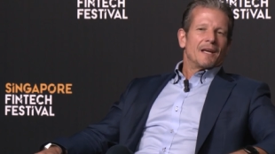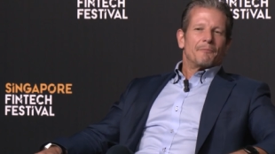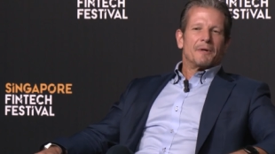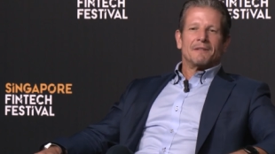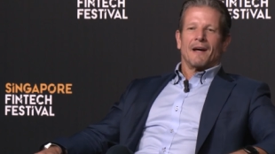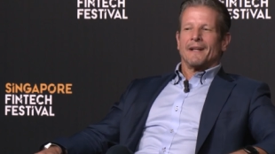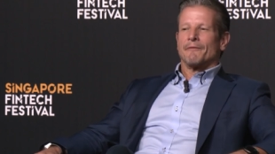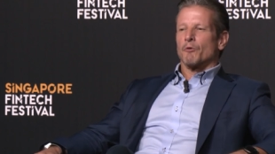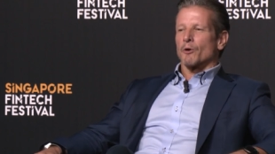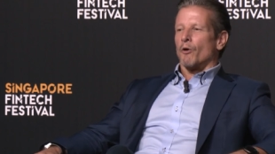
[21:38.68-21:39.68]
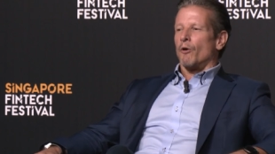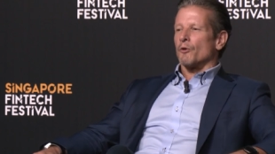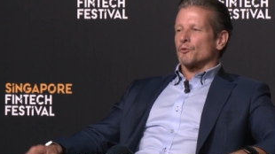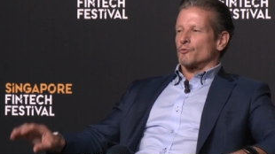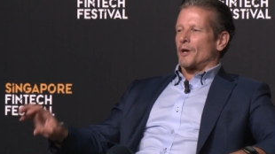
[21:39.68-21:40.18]
but not if we're
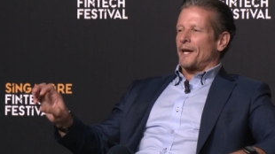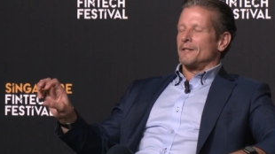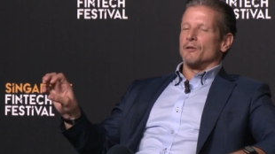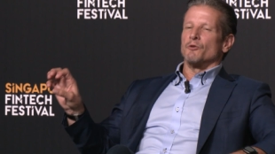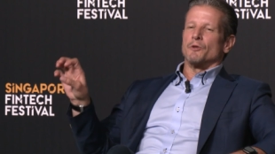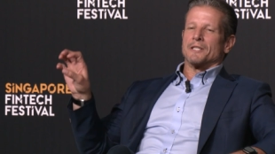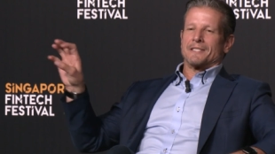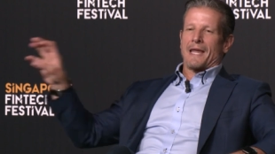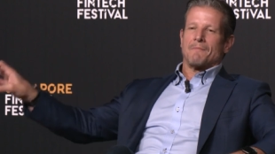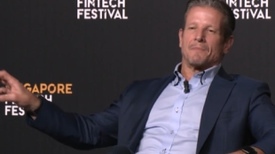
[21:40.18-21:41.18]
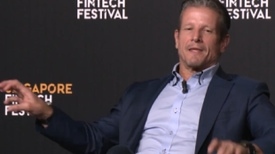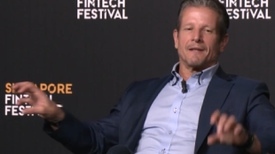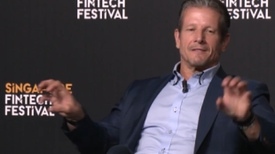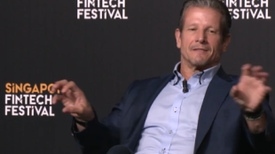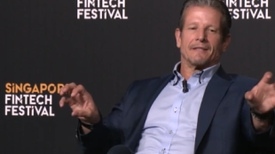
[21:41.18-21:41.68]
all trying to do the same
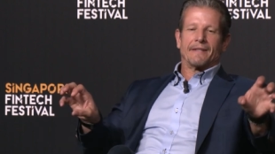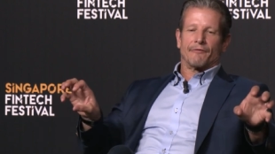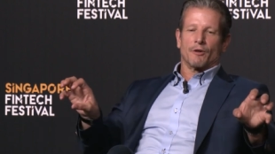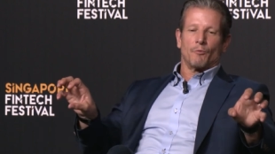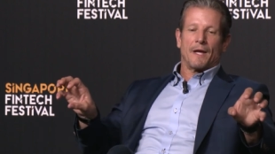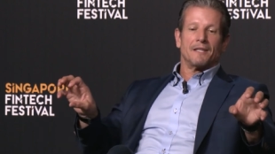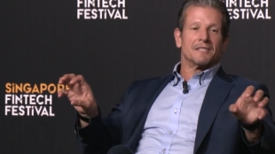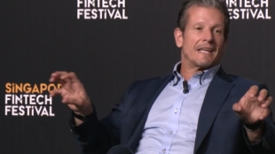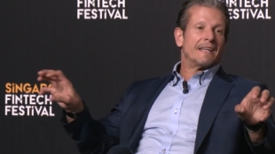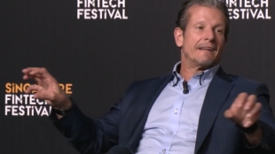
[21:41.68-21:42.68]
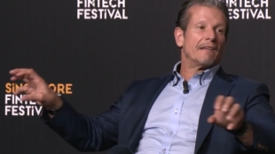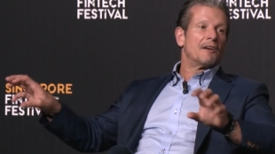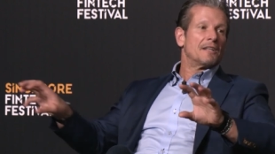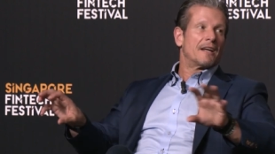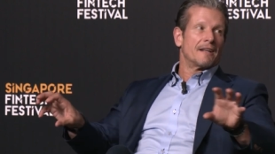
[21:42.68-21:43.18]
things in different ways in an
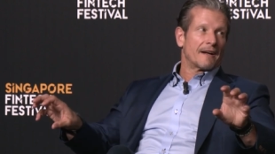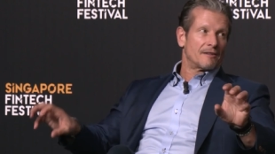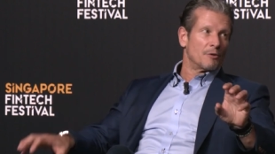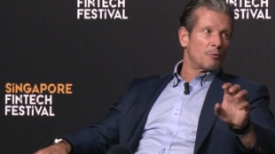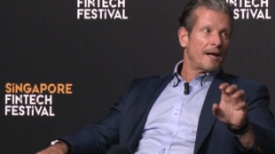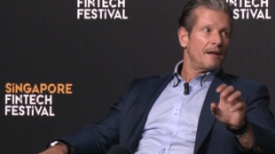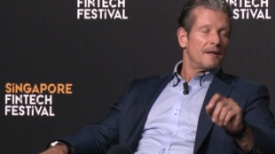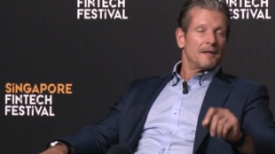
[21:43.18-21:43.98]
unconnected way.